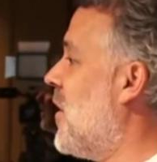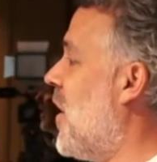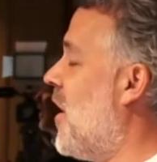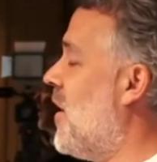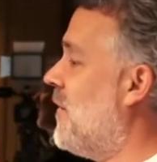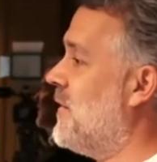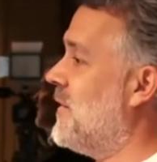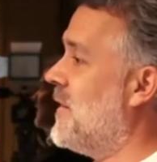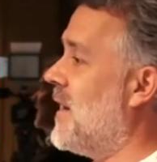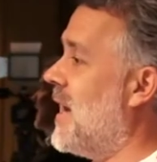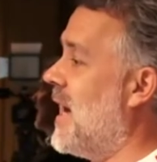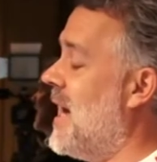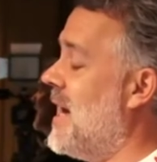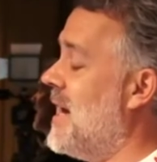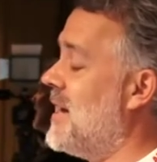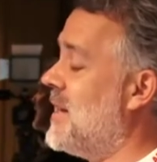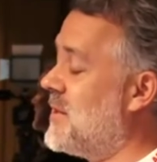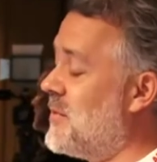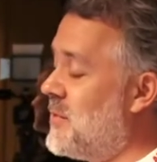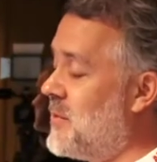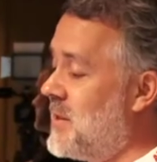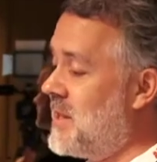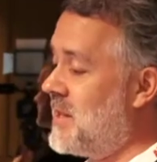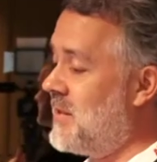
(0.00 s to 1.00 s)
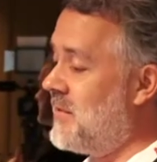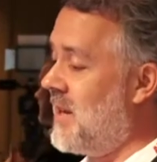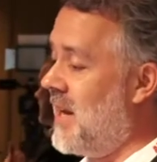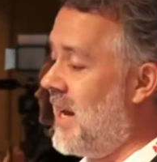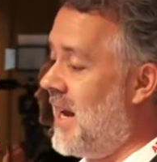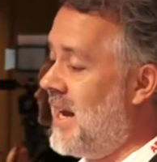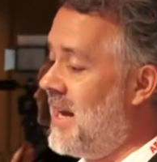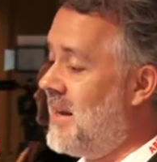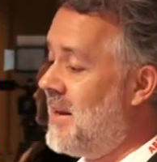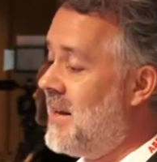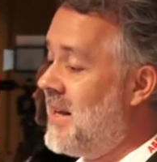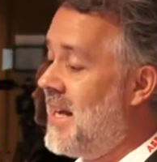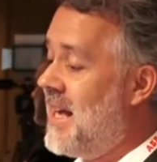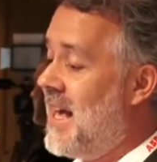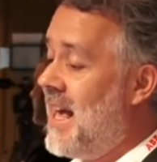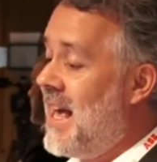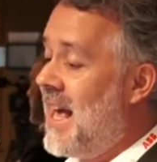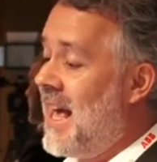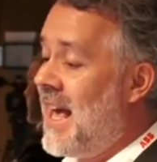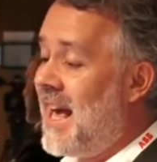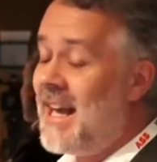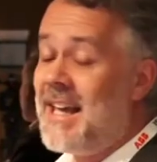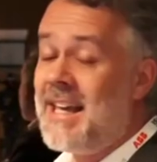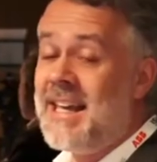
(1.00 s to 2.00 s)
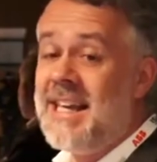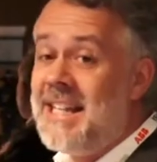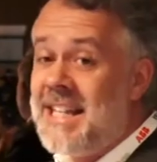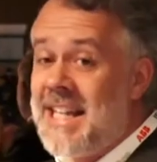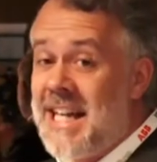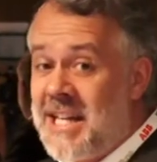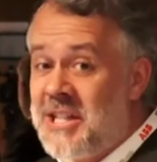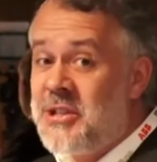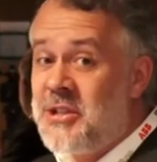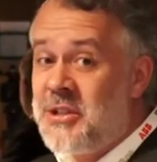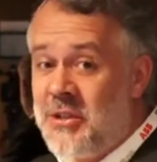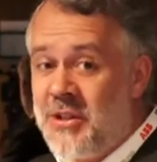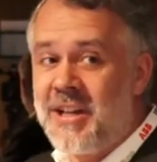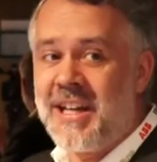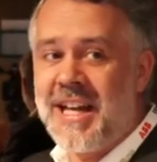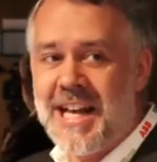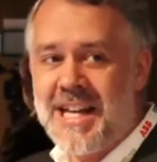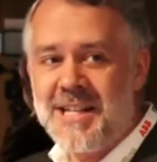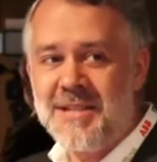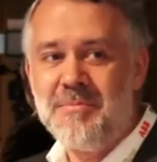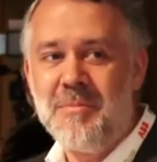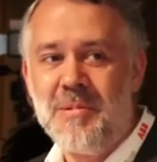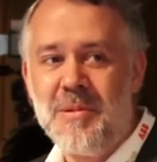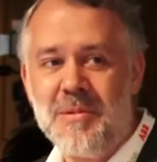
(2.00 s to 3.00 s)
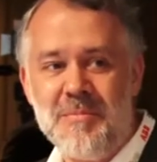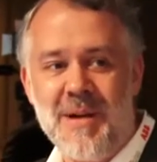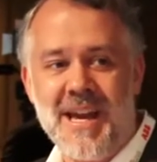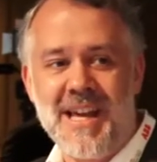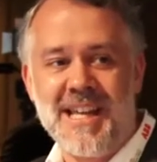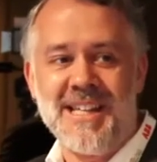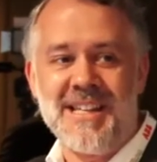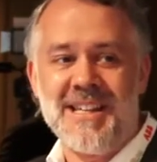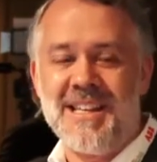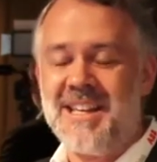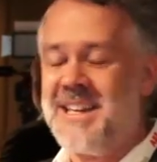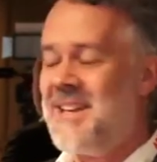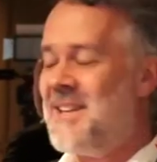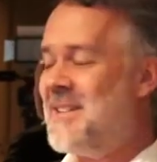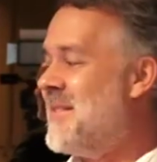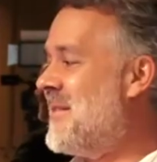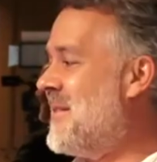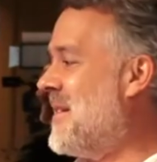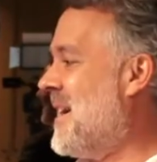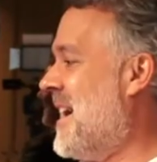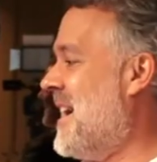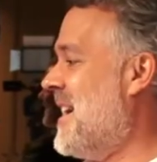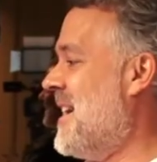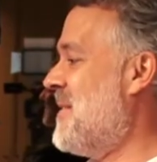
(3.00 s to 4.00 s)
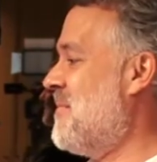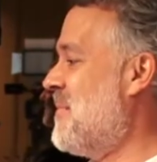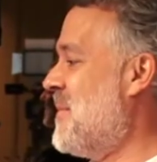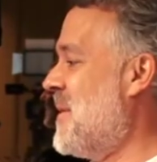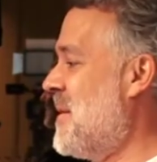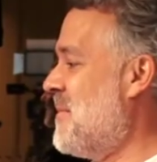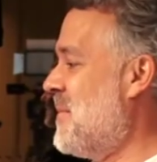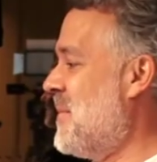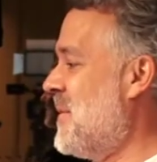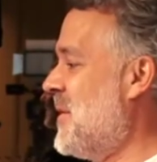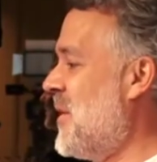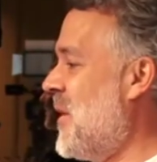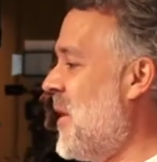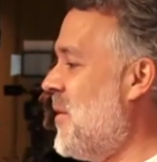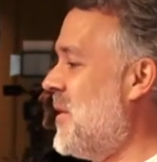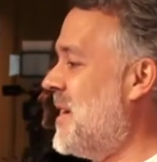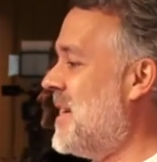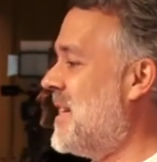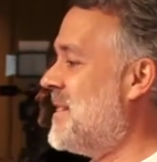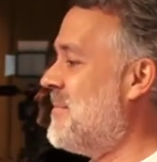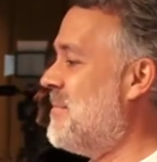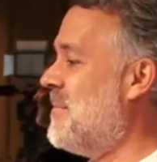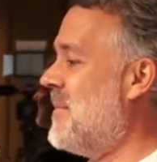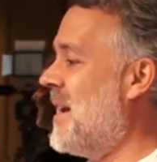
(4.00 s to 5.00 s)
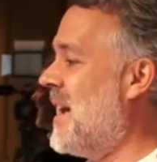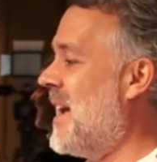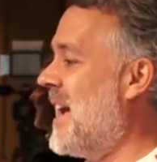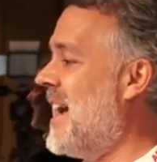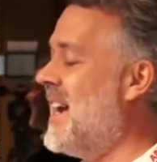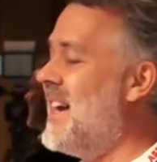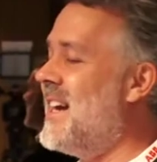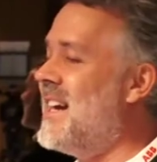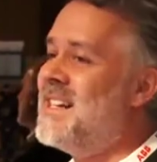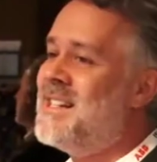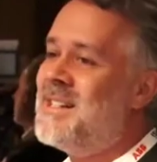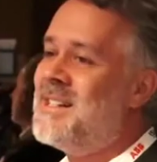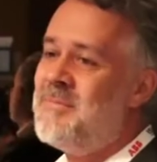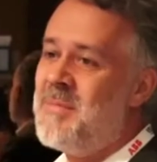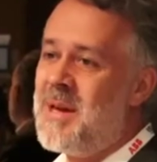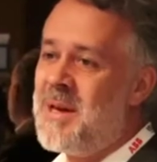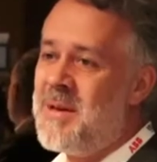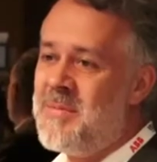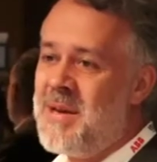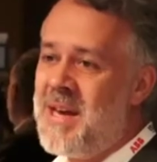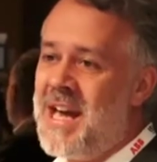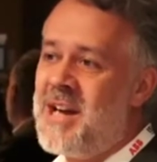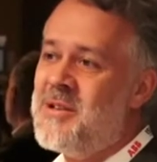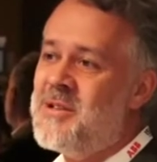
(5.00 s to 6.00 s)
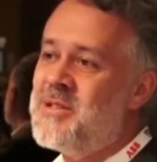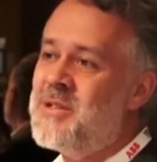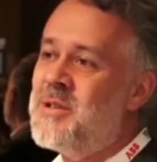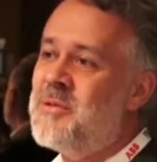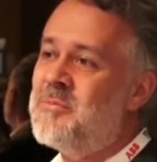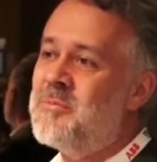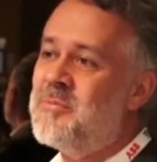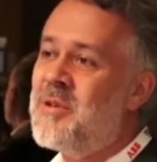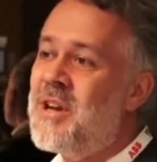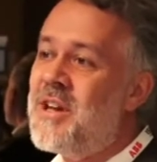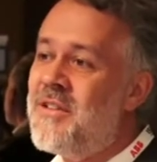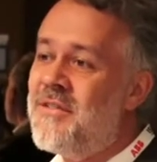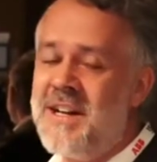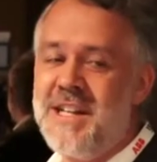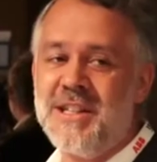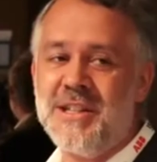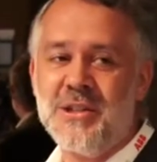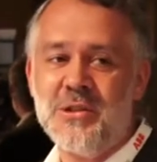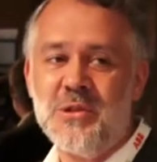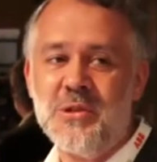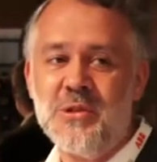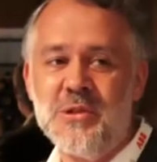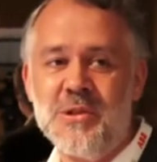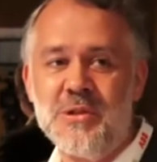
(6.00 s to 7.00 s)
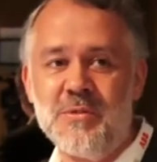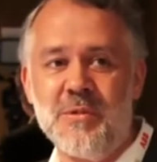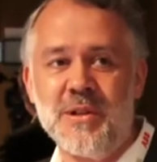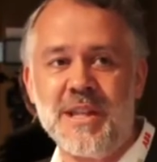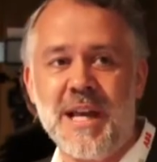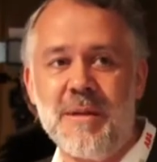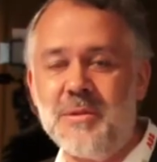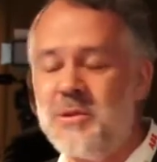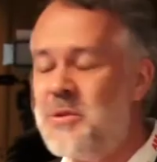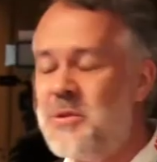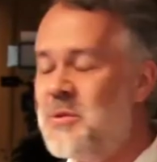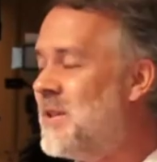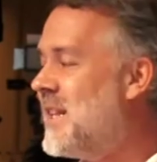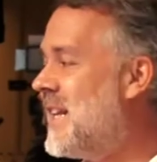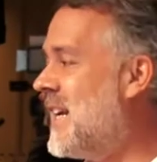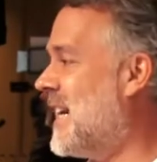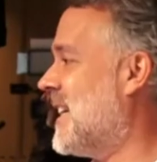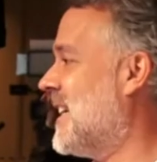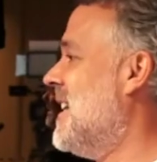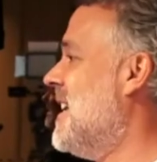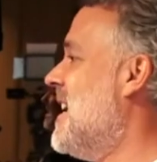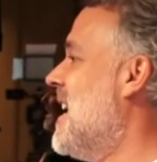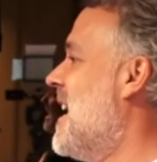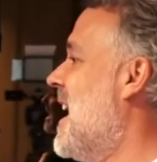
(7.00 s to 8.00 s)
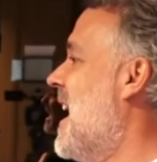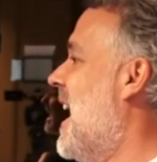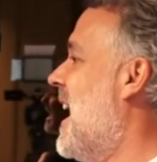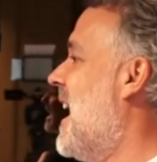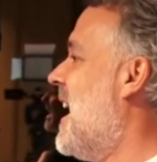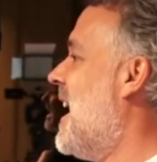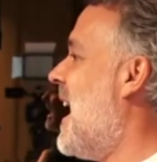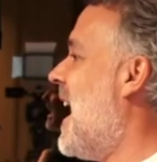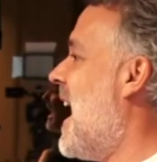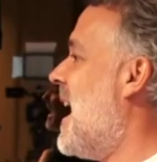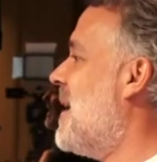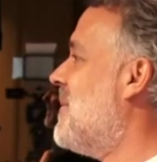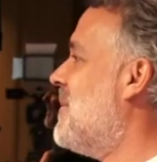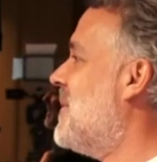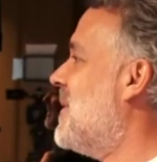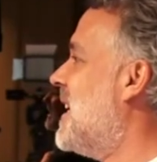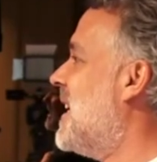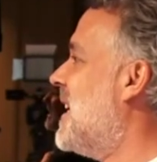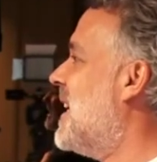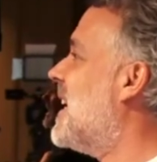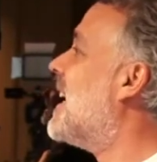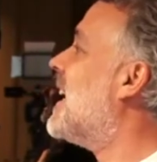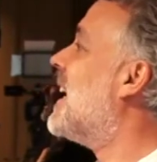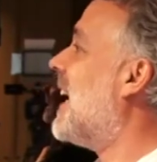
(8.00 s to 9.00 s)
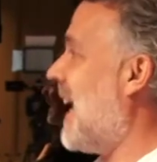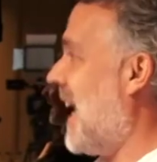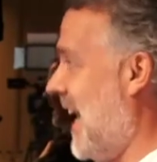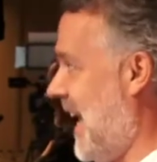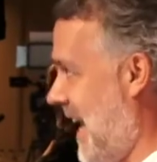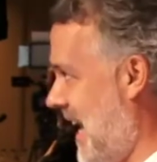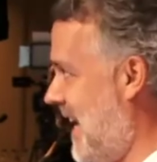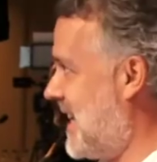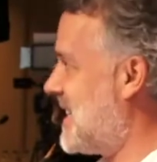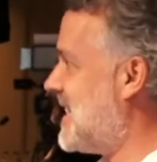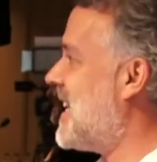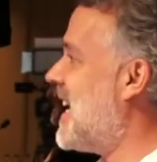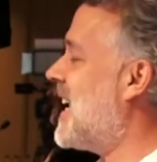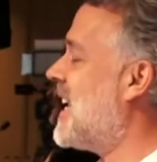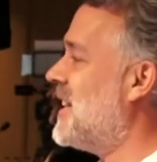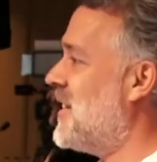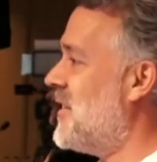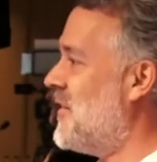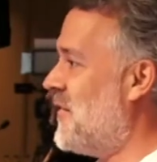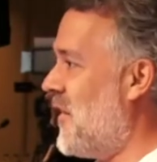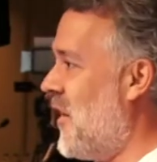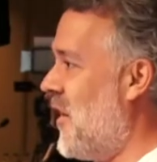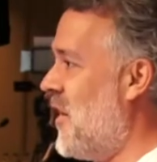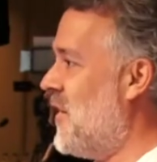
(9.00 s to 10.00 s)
Office, ETH Zurich, as mainly people know it, maybe I also briefly introduce what I'm doing there. I'm the executive